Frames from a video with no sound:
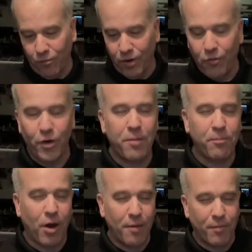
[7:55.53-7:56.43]
when Rick
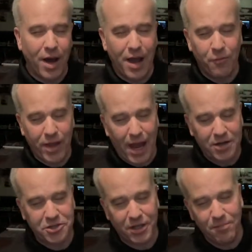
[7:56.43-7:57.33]
bought mine, we
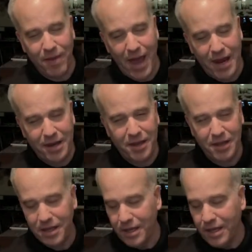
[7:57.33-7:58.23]
actually met.
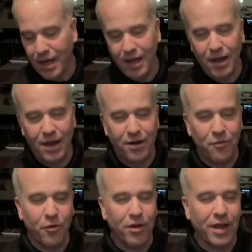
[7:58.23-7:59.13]
I
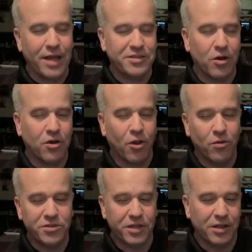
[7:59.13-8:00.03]
didn't realize how
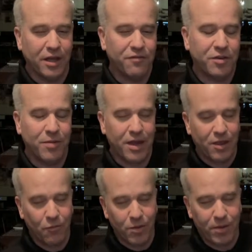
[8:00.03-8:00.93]
close he lived to me. And
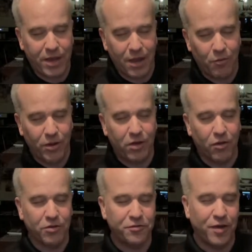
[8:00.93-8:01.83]
then we became really
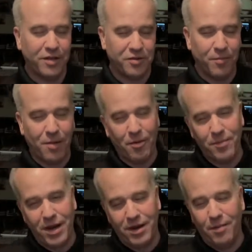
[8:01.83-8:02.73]
close friends. I remember
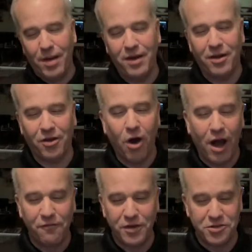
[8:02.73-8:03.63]
meeting him at a
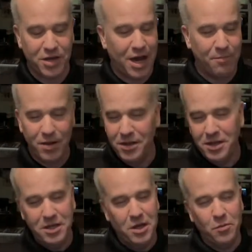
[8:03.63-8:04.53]
coffee shop,
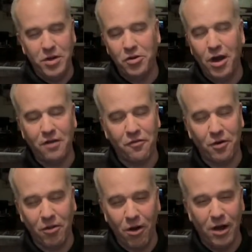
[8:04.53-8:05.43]
and we talked for
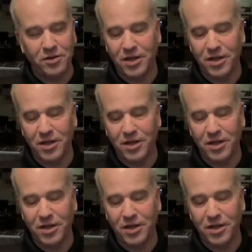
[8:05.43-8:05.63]
a long